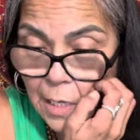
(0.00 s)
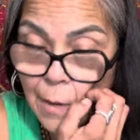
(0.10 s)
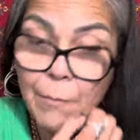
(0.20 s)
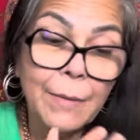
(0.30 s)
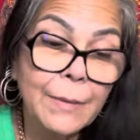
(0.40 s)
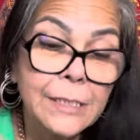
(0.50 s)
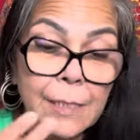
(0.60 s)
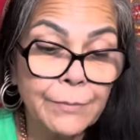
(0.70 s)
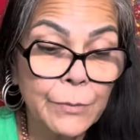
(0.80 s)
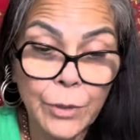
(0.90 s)
maybe
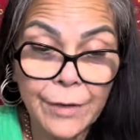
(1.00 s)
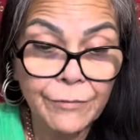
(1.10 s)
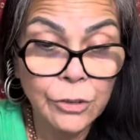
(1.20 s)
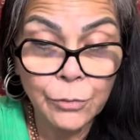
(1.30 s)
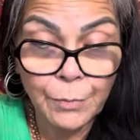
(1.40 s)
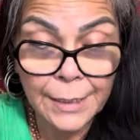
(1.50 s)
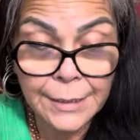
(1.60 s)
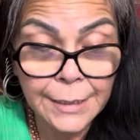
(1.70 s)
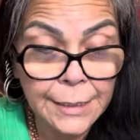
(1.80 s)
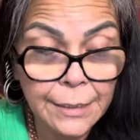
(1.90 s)
some, whatever took
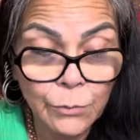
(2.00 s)
place here,